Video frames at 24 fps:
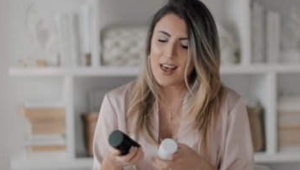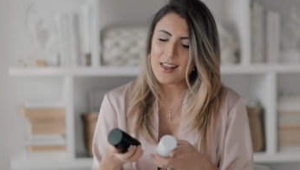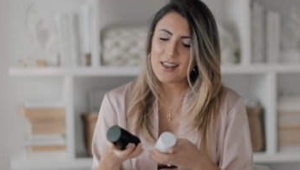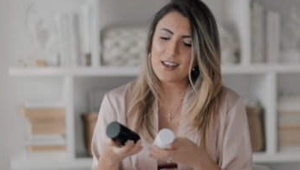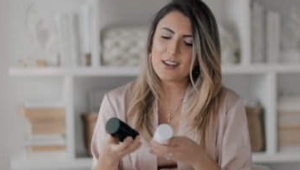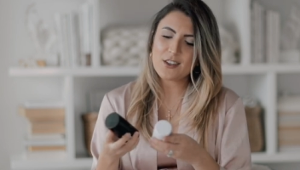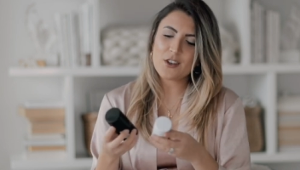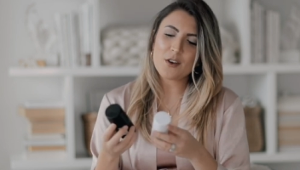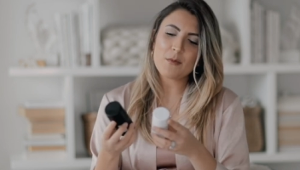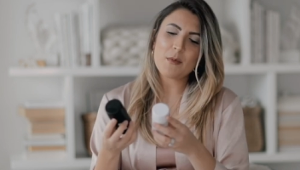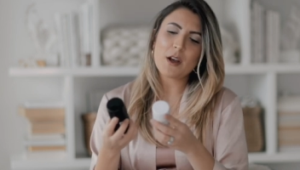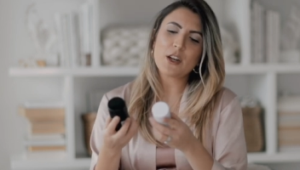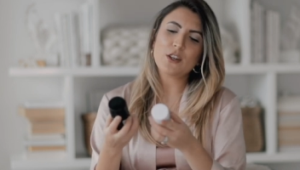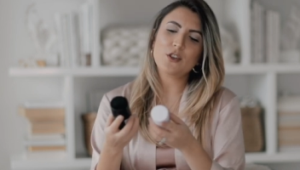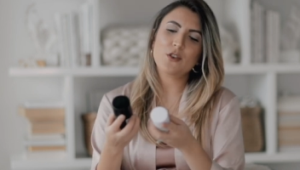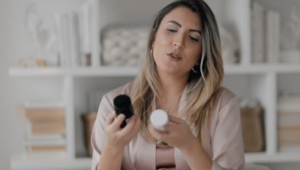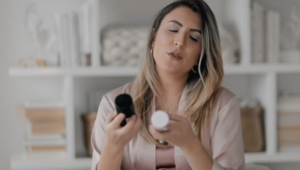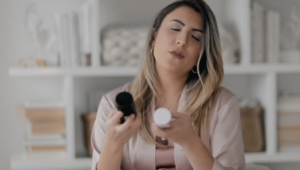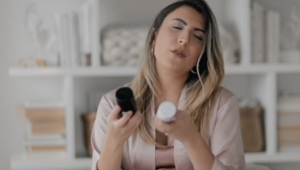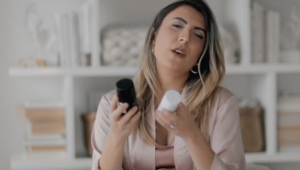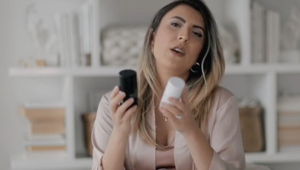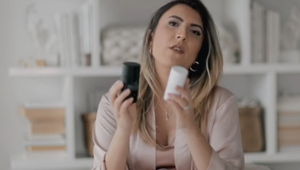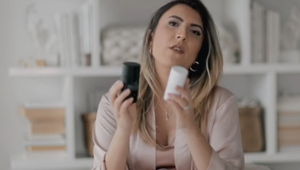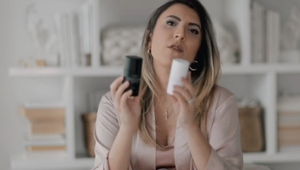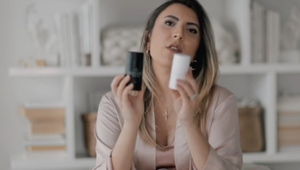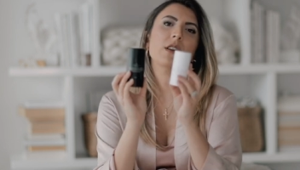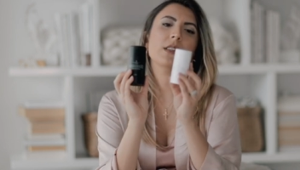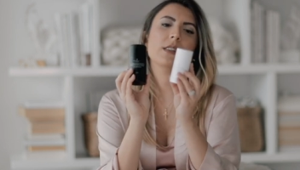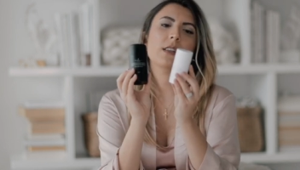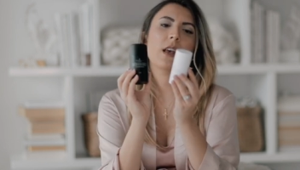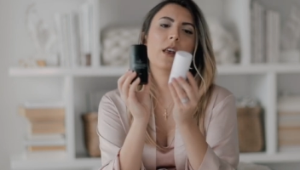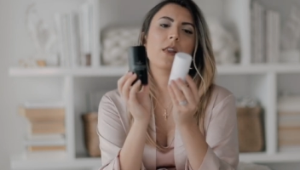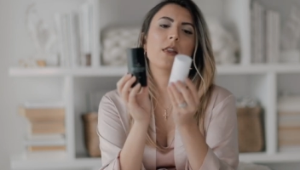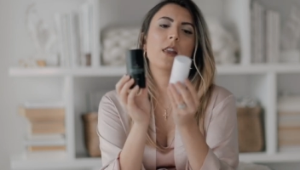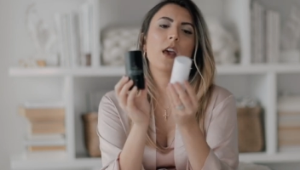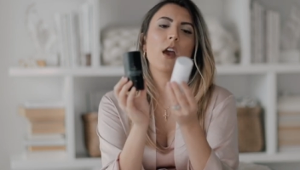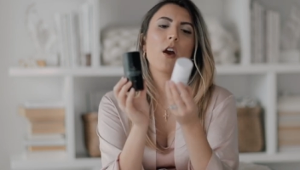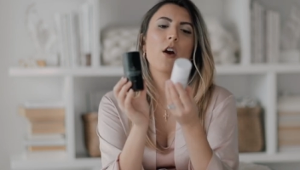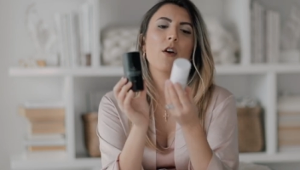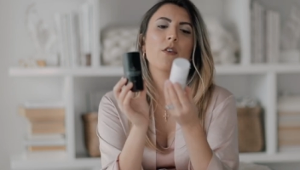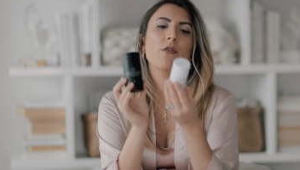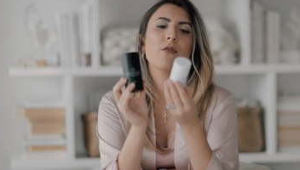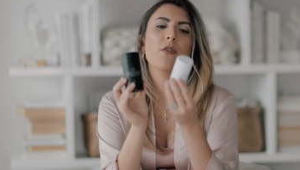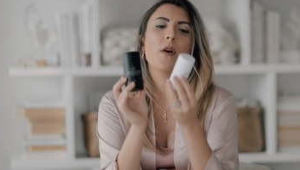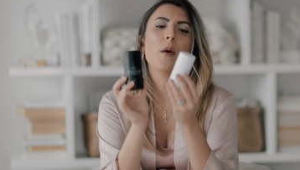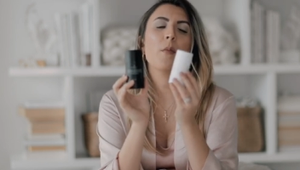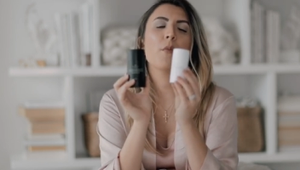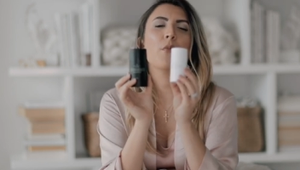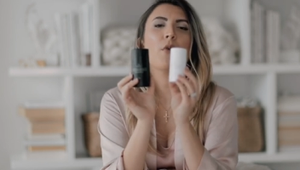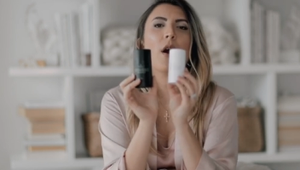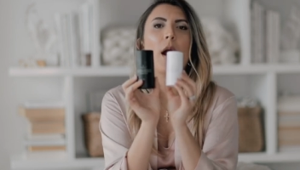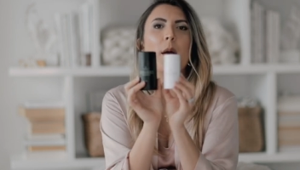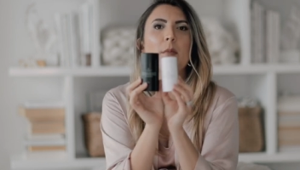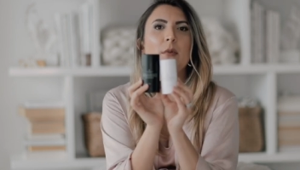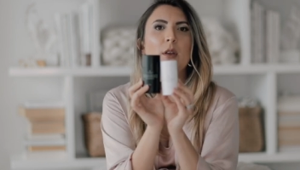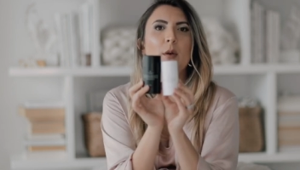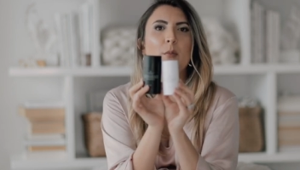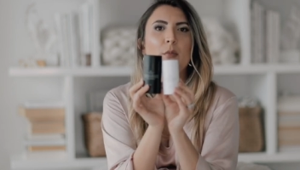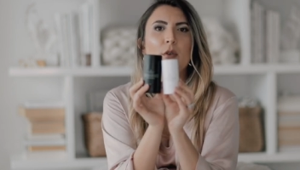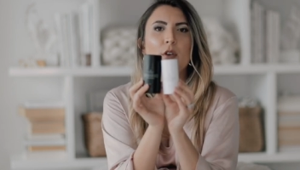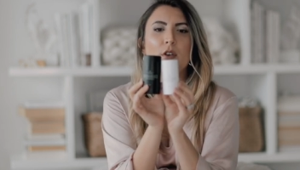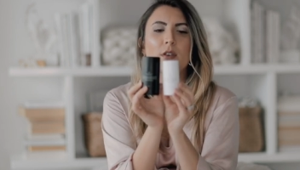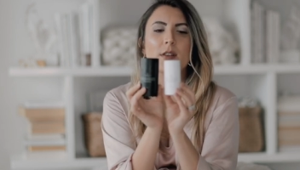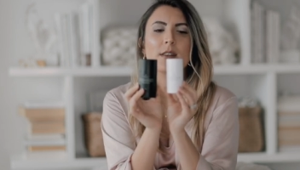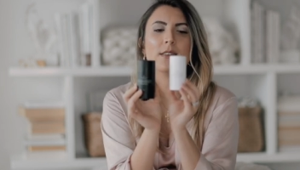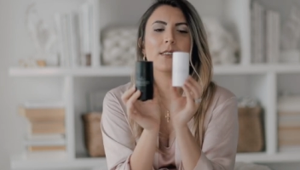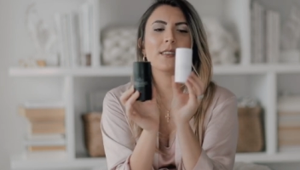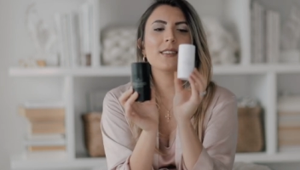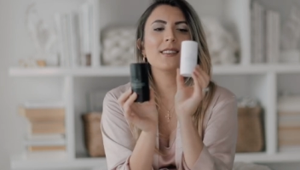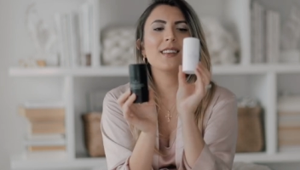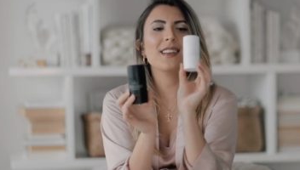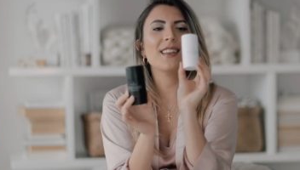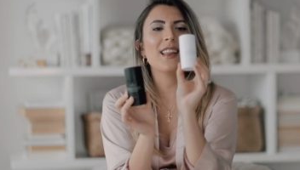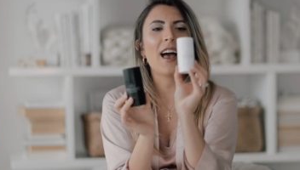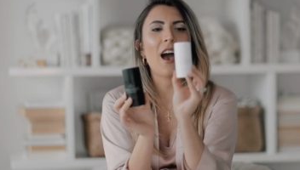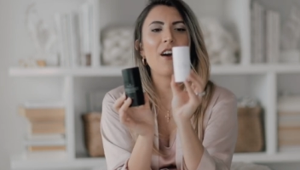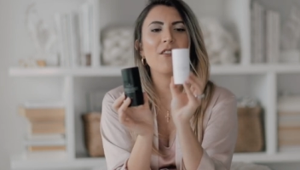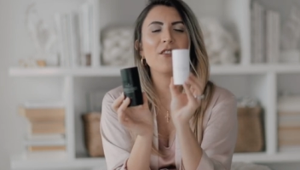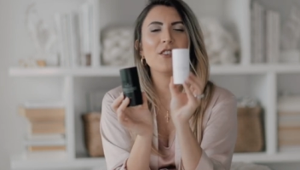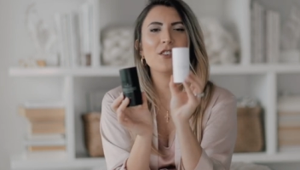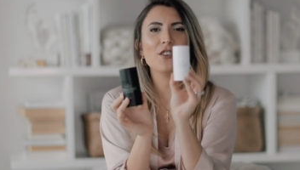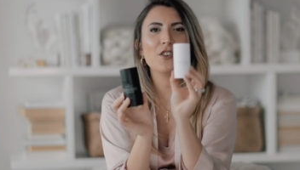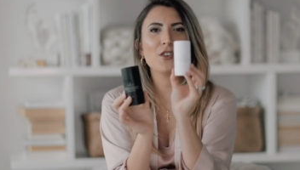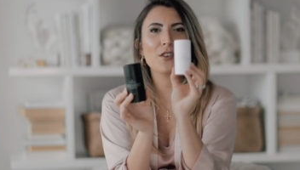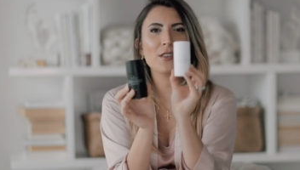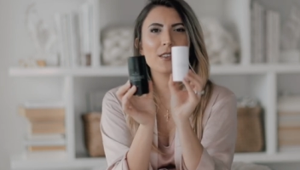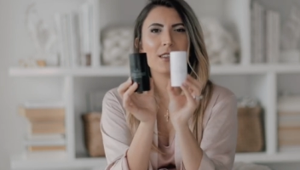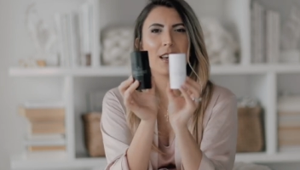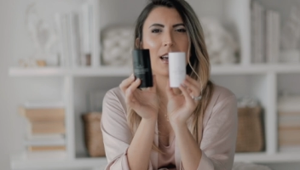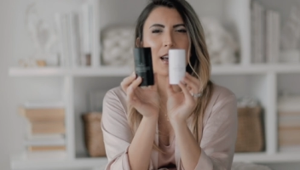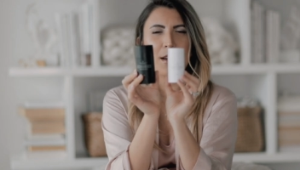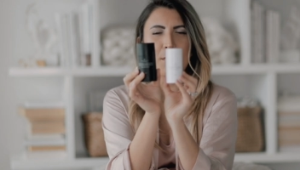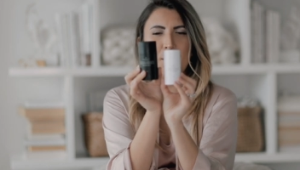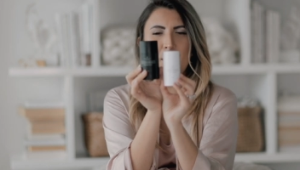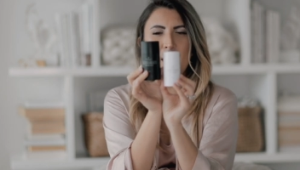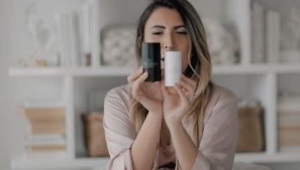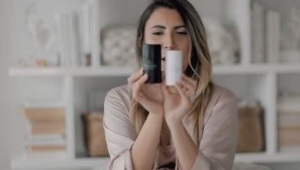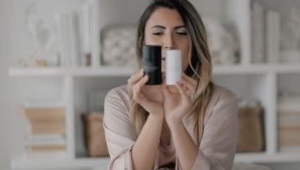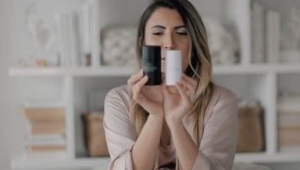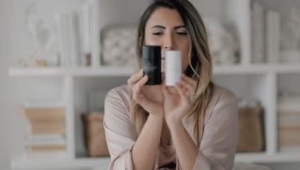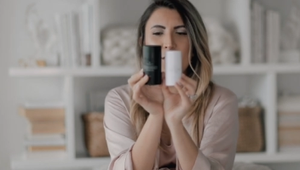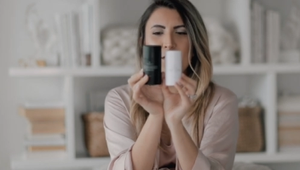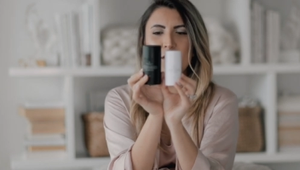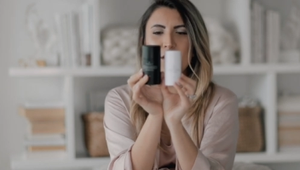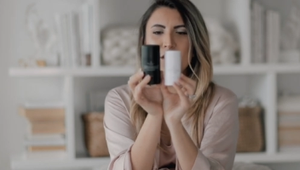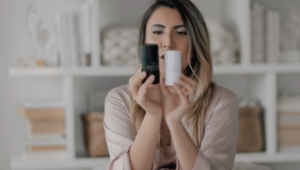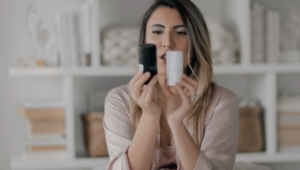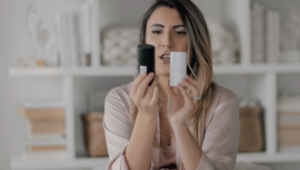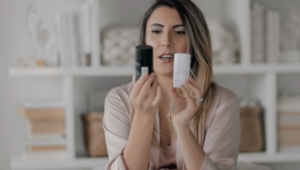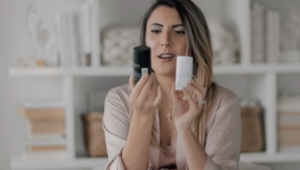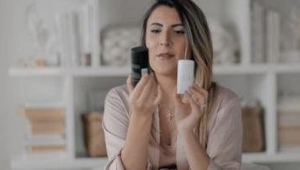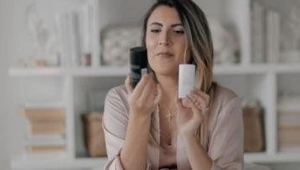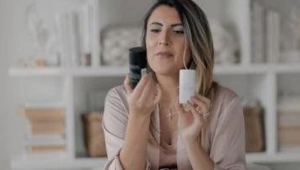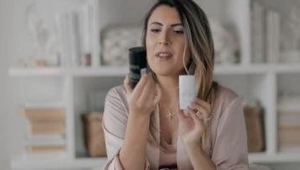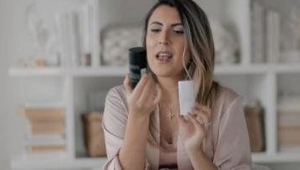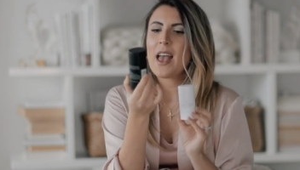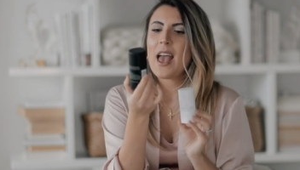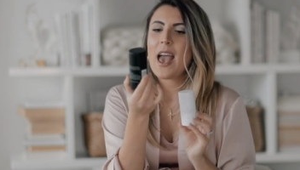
These are my two favorites and they are from Primally Pure. This is the lavender, it's like a mini version,